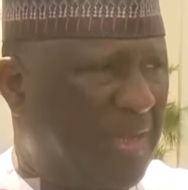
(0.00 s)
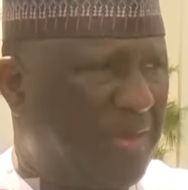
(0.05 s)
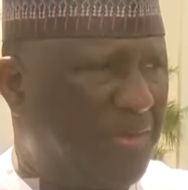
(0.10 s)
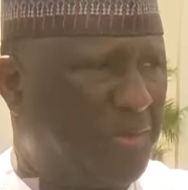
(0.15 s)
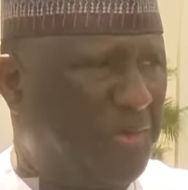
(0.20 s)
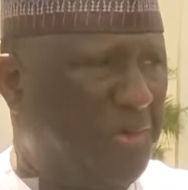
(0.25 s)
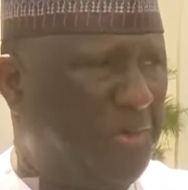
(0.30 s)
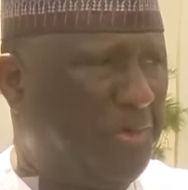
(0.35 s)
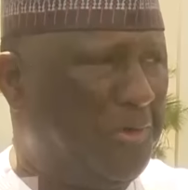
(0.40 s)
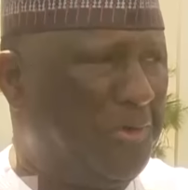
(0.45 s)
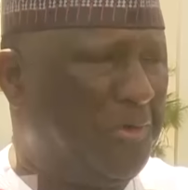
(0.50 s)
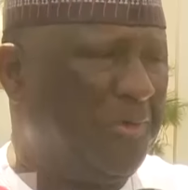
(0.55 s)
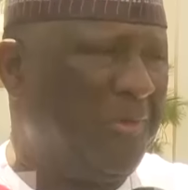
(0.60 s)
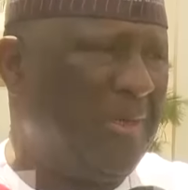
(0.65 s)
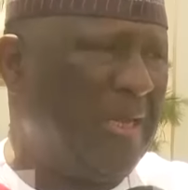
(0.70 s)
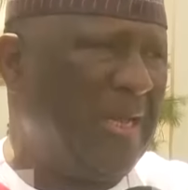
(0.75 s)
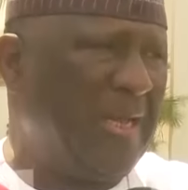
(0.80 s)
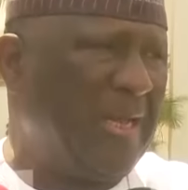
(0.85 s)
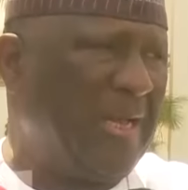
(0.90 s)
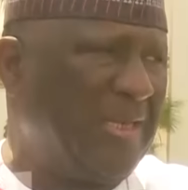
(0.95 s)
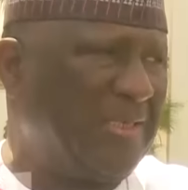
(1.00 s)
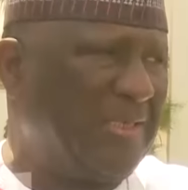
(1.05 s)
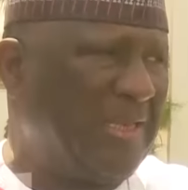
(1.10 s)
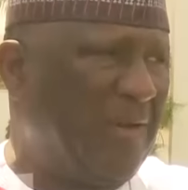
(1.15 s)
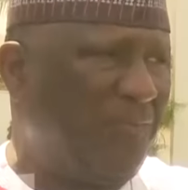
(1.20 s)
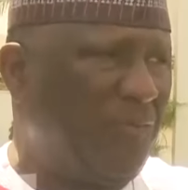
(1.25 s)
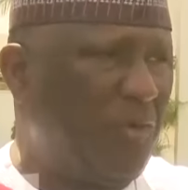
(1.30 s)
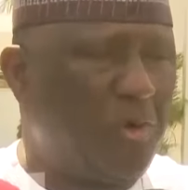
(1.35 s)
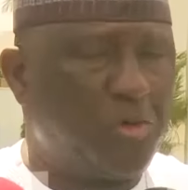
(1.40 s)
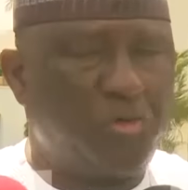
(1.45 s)
So, as
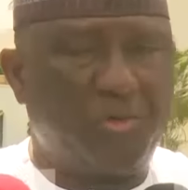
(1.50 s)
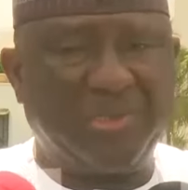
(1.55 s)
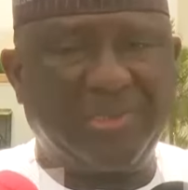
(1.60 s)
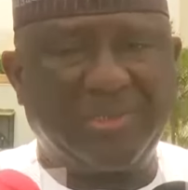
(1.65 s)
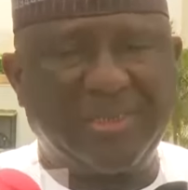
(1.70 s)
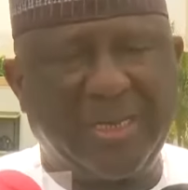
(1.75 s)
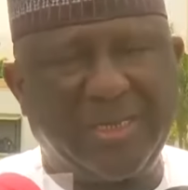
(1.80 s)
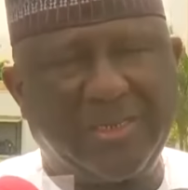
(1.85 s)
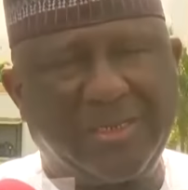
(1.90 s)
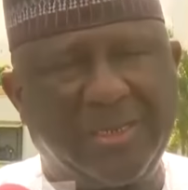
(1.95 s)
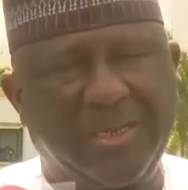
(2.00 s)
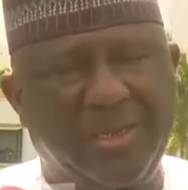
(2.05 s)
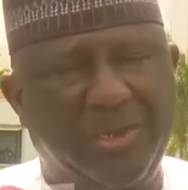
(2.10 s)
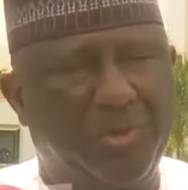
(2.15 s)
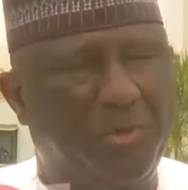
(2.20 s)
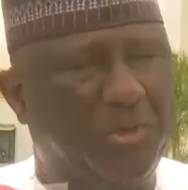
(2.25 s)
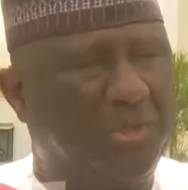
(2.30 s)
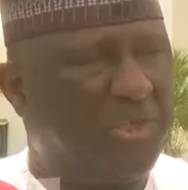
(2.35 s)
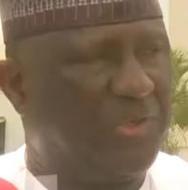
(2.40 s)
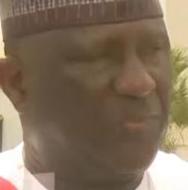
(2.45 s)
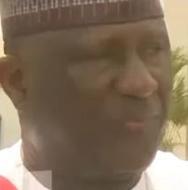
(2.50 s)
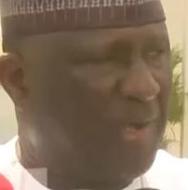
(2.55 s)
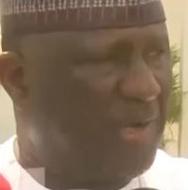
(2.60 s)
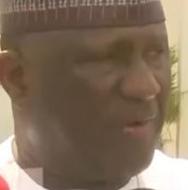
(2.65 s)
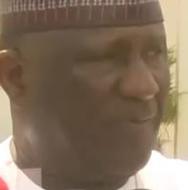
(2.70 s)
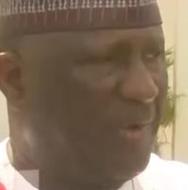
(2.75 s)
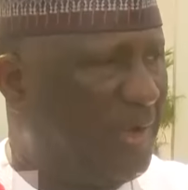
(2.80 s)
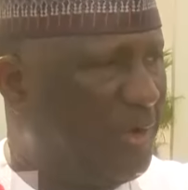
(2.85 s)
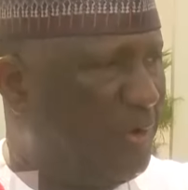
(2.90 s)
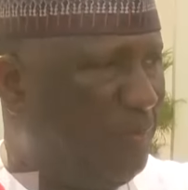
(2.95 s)
I've always said, it is
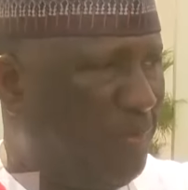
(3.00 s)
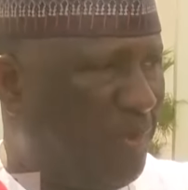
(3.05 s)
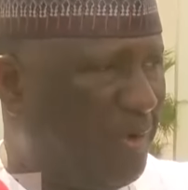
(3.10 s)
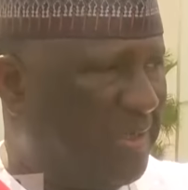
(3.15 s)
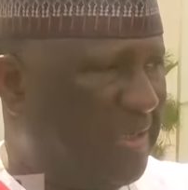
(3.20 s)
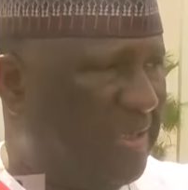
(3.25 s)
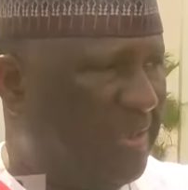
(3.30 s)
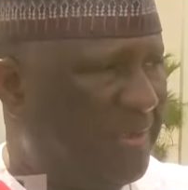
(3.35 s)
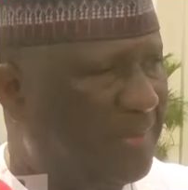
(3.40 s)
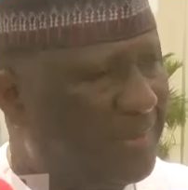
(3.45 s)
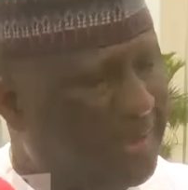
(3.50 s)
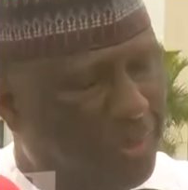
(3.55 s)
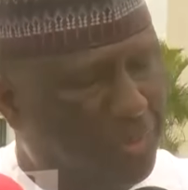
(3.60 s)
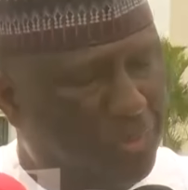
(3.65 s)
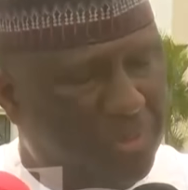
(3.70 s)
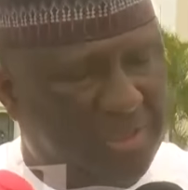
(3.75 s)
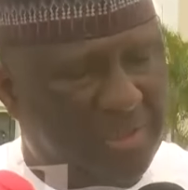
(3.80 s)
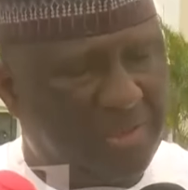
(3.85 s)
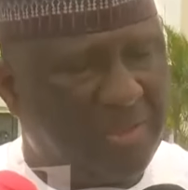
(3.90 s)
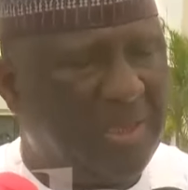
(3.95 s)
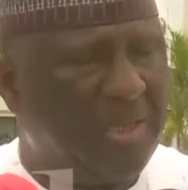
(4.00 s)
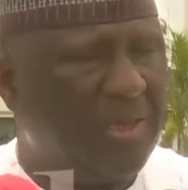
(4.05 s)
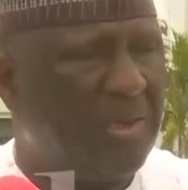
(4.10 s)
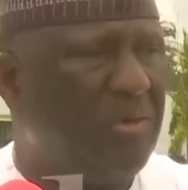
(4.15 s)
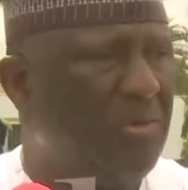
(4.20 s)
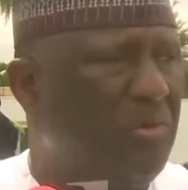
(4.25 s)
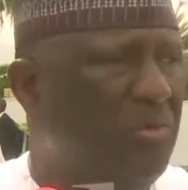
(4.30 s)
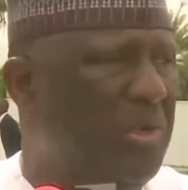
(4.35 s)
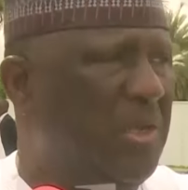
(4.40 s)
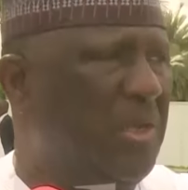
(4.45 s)
very, very important that we
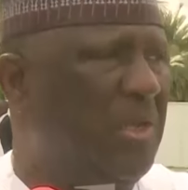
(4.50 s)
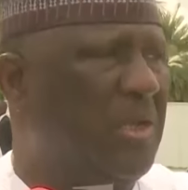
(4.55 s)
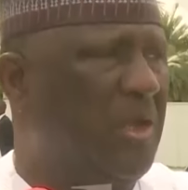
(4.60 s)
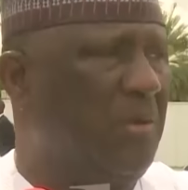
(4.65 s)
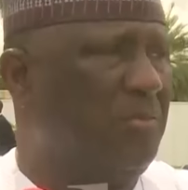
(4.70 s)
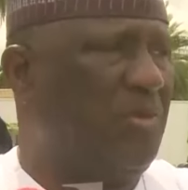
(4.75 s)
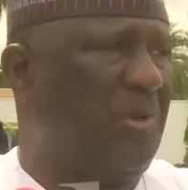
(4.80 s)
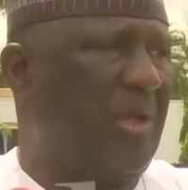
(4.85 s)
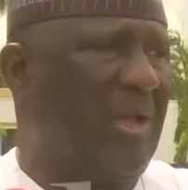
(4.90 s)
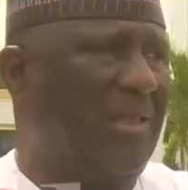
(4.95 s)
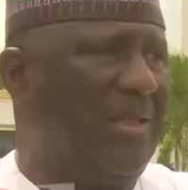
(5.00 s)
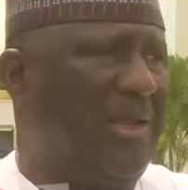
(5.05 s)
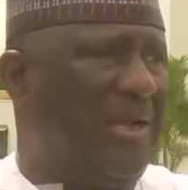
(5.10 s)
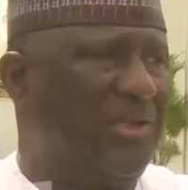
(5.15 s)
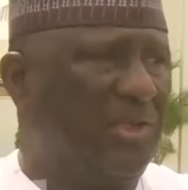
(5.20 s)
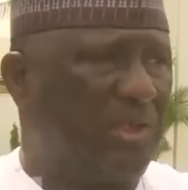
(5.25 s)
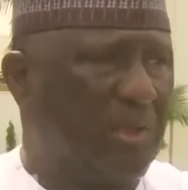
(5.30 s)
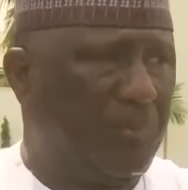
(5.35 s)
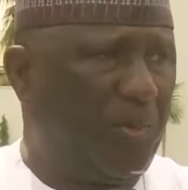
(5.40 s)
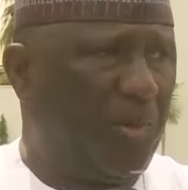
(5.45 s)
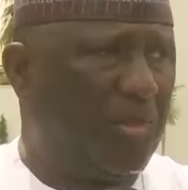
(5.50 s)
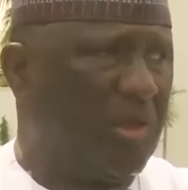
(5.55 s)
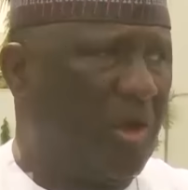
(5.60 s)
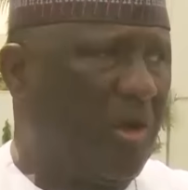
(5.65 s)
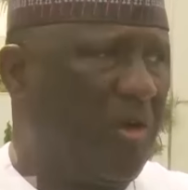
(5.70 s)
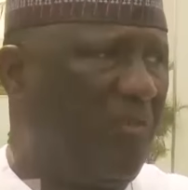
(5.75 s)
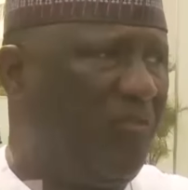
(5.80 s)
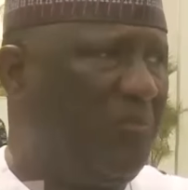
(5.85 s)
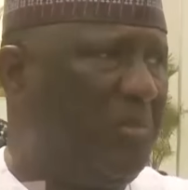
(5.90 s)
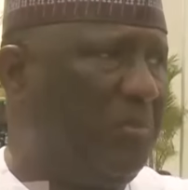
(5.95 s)
come together and support the
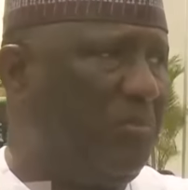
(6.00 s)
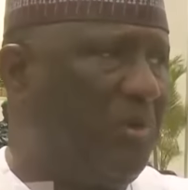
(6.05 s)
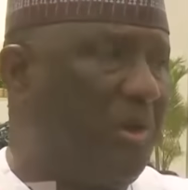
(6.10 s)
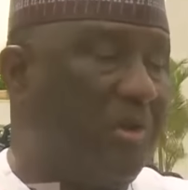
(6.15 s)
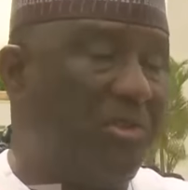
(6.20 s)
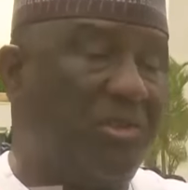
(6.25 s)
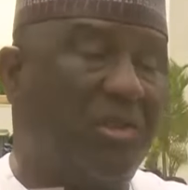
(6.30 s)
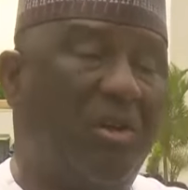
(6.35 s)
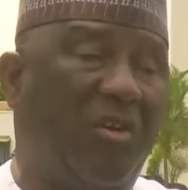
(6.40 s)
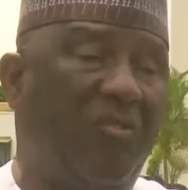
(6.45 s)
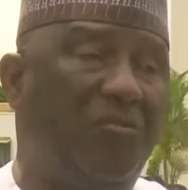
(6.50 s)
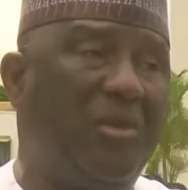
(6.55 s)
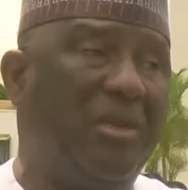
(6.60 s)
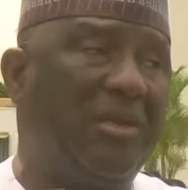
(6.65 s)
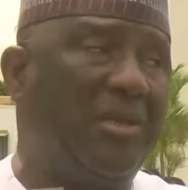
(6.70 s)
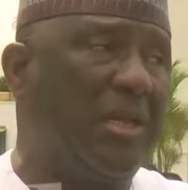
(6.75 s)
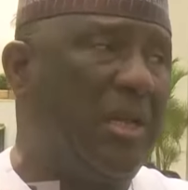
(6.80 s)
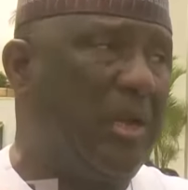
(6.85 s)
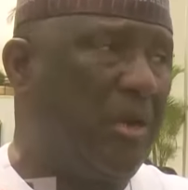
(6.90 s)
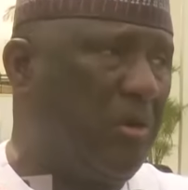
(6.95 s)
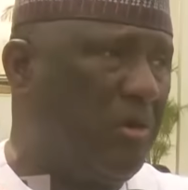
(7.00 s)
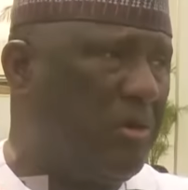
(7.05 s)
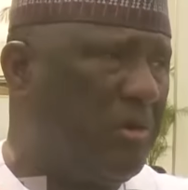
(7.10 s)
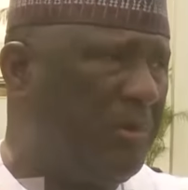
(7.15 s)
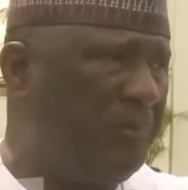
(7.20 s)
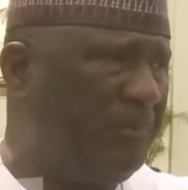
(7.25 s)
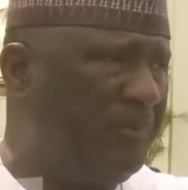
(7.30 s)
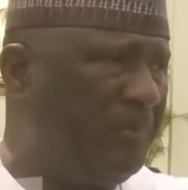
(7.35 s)
government, because government cannot